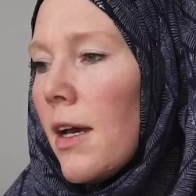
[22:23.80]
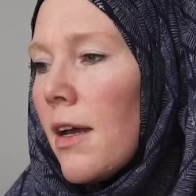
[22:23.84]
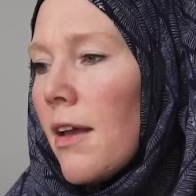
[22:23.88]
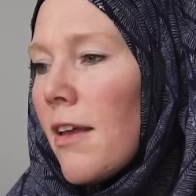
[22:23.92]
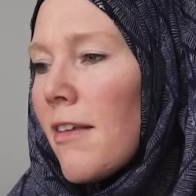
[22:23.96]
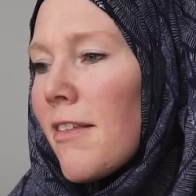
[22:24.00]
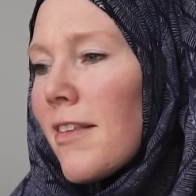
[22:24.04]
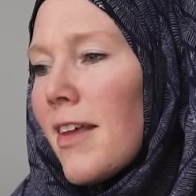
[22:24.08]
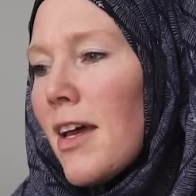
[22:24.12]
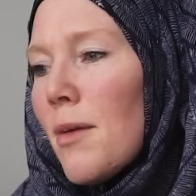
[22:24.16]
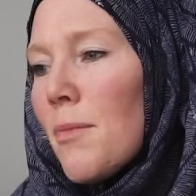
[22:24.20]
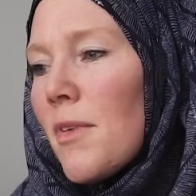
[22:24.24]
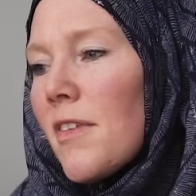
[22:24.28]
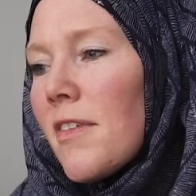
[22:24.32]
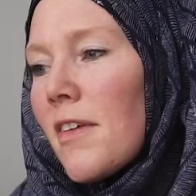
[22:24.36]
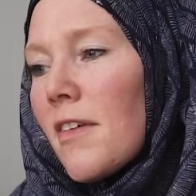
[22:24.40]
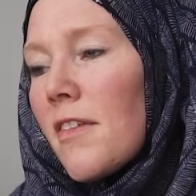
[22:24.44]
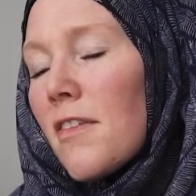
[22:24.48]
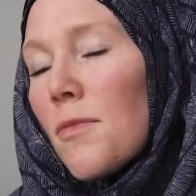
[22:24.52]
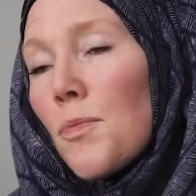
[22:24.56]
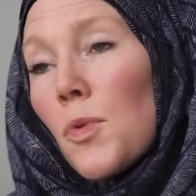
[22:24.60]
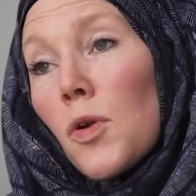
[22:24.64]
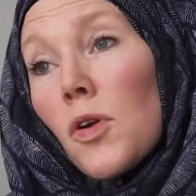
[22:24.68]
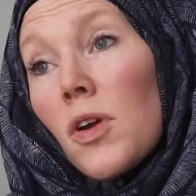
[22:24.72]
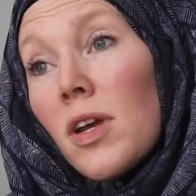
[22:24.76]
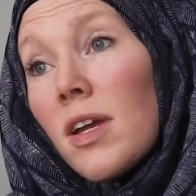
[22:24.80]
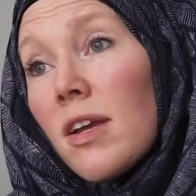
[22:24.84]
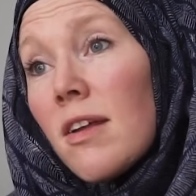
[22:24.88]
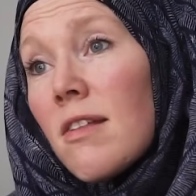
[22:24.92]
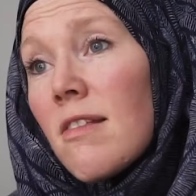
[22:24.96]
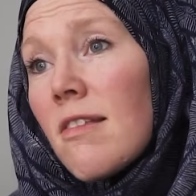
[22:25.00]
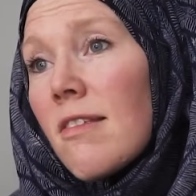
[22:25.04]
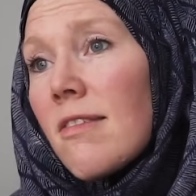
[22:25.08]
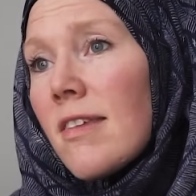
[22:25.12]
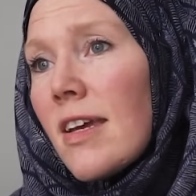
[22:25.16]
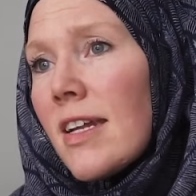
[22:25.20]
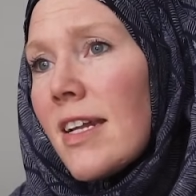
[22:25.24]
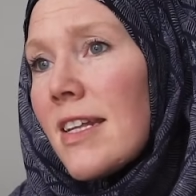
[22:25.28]
Islam is
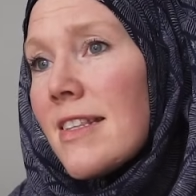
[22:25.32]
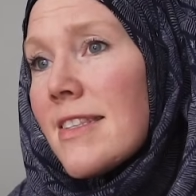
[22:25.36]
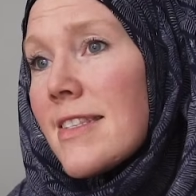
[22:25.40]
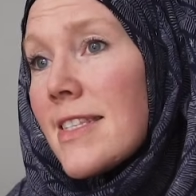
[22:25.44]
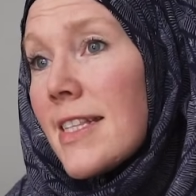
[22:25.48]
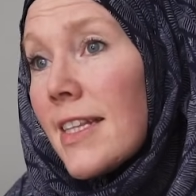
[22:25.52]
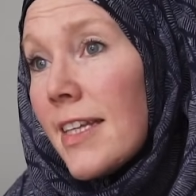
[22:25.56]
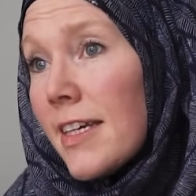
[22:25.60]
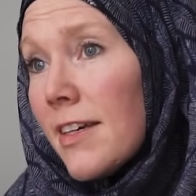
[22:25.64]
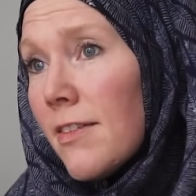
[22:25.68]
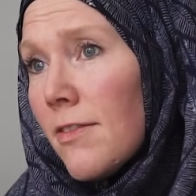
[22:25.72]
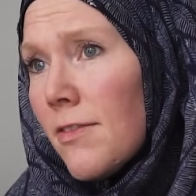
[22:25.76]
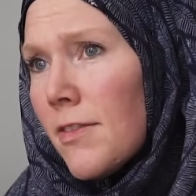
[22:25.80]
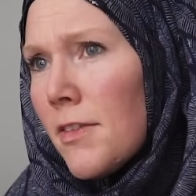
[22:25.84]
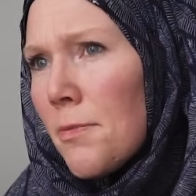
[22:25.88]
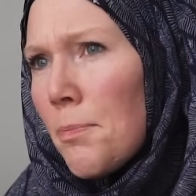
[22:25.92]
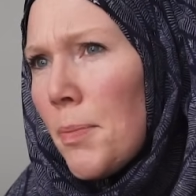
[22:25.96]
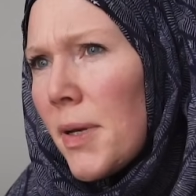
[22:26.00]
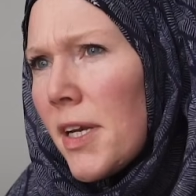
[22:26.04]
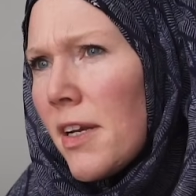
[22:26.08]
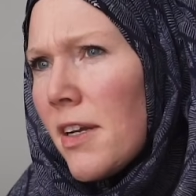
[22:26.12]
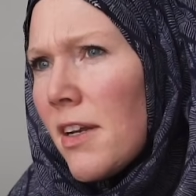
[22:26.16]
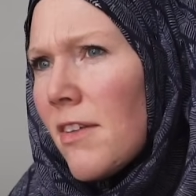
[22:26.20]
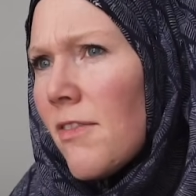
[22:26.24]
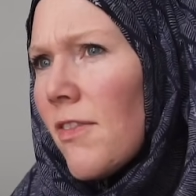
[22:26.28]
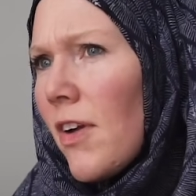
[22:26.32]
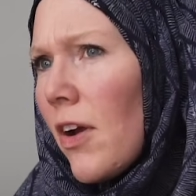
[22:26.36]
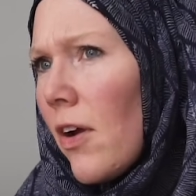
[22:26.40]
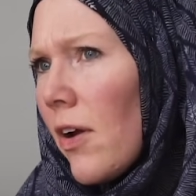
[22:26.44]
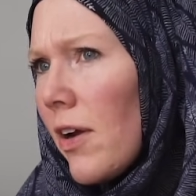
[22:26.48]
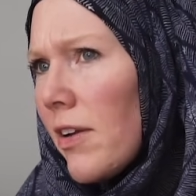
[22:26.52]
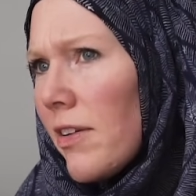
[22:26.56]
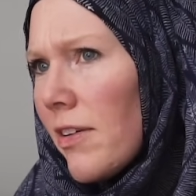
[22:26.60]
experienced and it's lived, but in a very